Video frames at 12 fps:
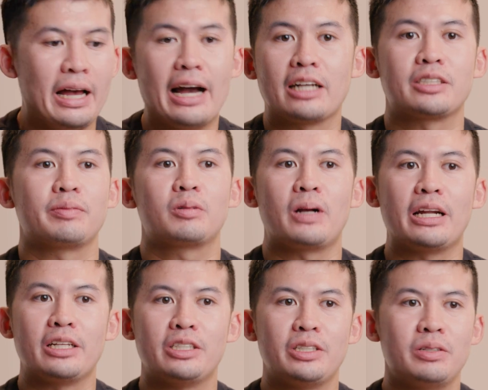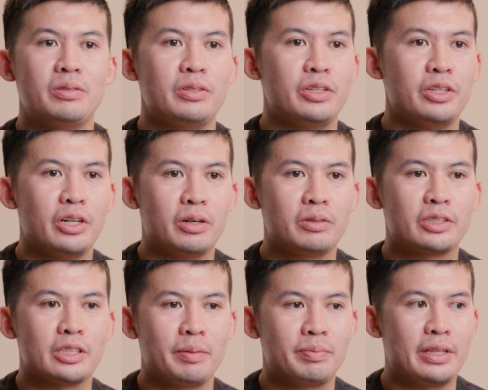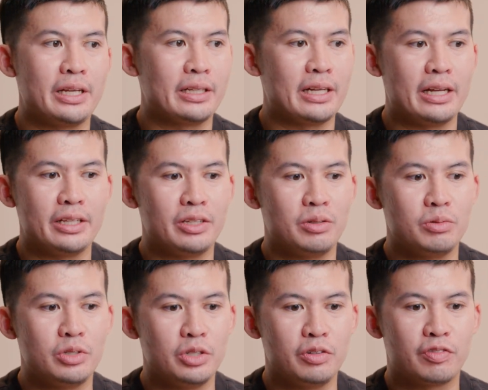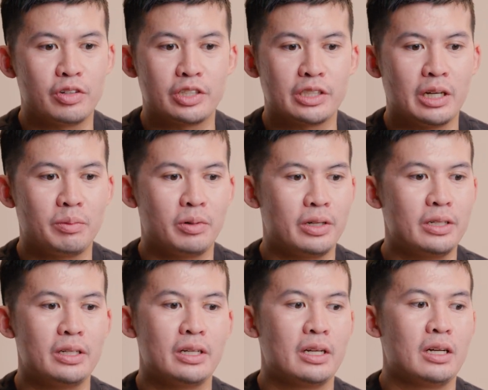acts of gratitude, you know, something that you do for someone